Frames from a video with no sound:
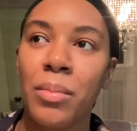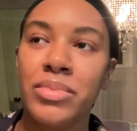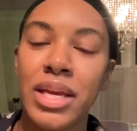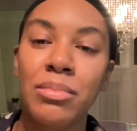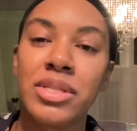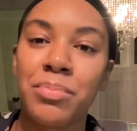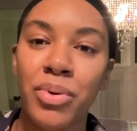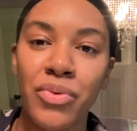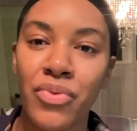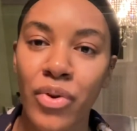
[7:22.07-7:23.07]
demons of
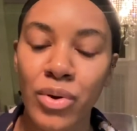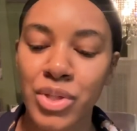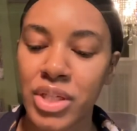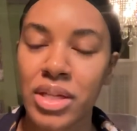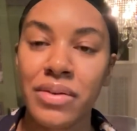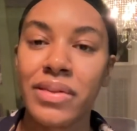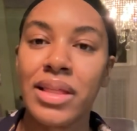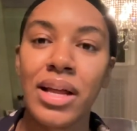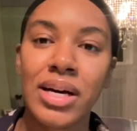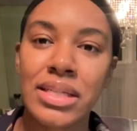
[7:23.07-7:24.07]
perversion, of
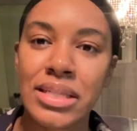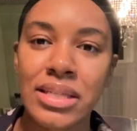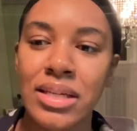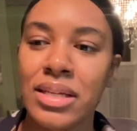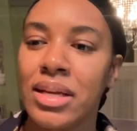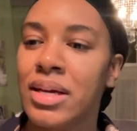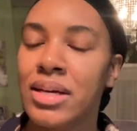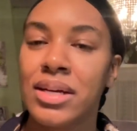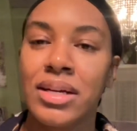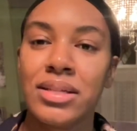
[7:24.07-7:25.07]
lust, and
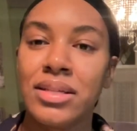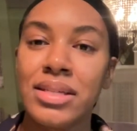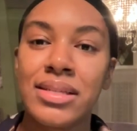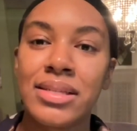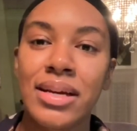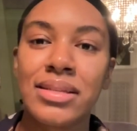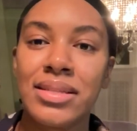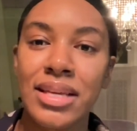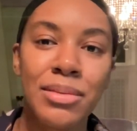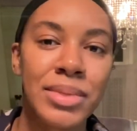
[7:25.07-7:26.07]
these sex
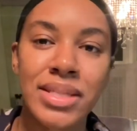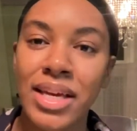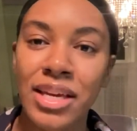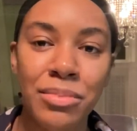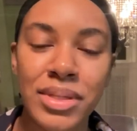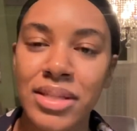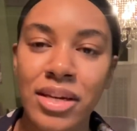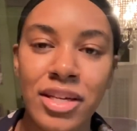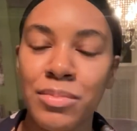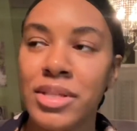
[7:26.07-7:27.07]
demons, incubus,
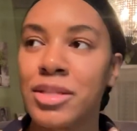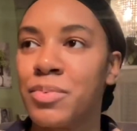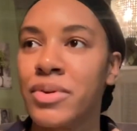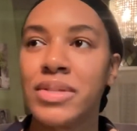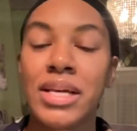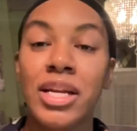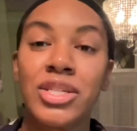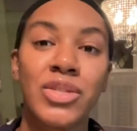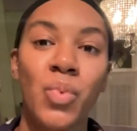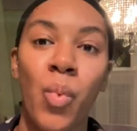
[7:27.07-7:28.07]
succubus spirits that are
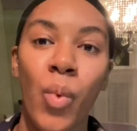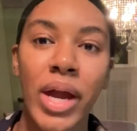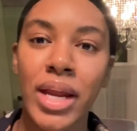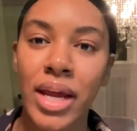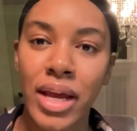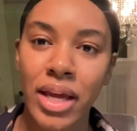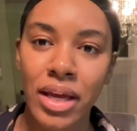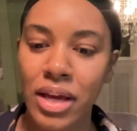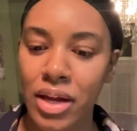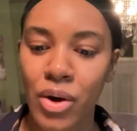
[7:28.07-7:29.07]
just
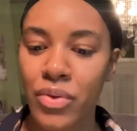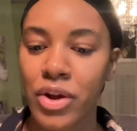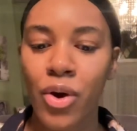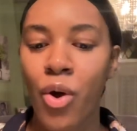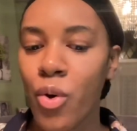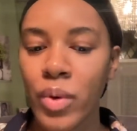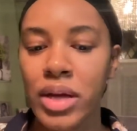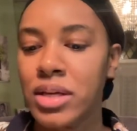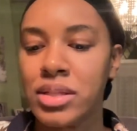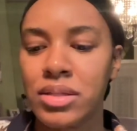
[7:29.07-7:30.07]
waiting. You know, they're
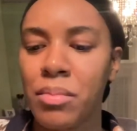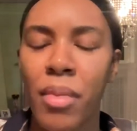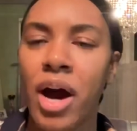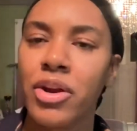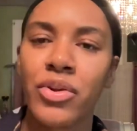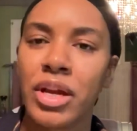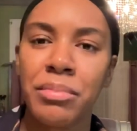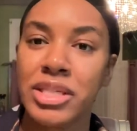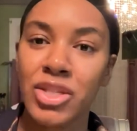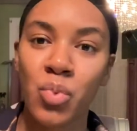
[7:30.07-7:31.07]
always
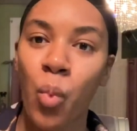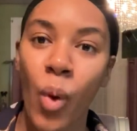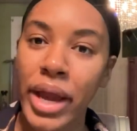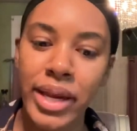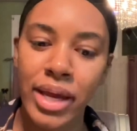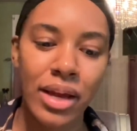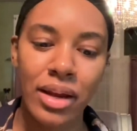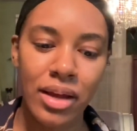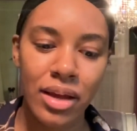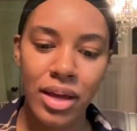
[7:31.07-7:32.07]
monitoring, just
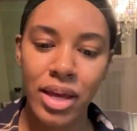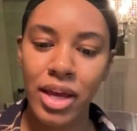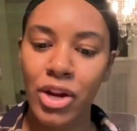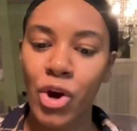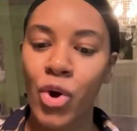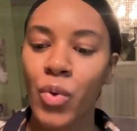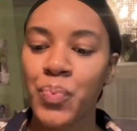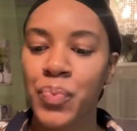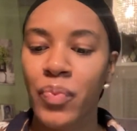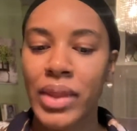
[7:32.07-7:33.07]
waiting, you
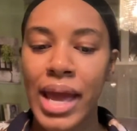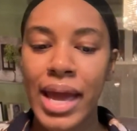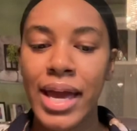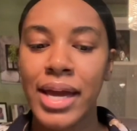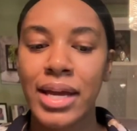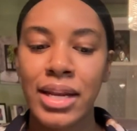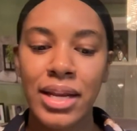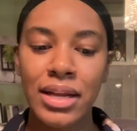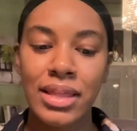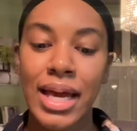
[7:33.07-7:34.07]
know.
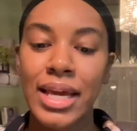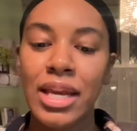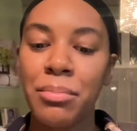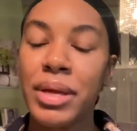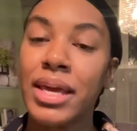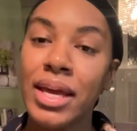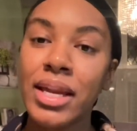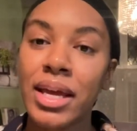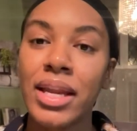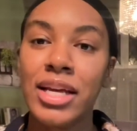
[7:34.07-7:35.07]
And like in the
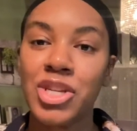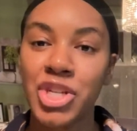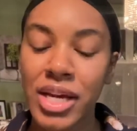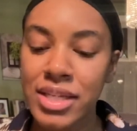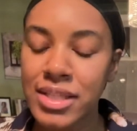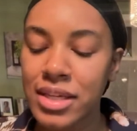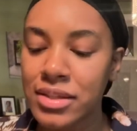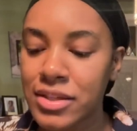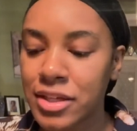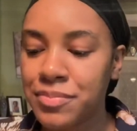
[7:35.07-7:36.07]
beginning, in
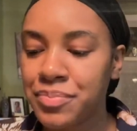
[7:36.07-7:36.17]
Genesis,